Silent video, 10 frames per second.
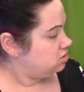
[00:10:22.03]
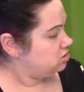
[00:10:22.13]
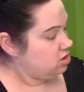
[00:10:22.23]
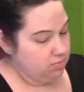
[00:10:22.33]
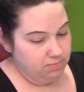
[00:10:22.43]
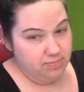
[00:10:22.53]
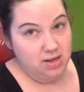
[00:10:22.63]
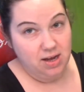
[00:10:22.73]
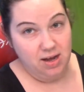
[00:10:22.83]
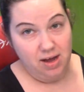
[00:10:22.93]
So,
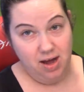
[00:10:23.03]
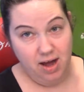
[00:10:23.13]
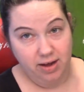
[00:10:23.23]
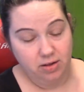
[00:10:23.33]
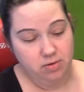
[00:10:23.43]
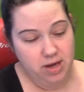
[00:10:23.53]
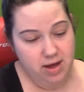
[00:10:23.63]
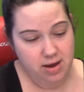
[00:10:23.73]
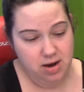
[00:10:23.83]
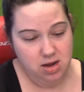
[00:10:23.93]
hot glue
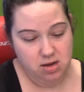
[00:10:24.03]
gun.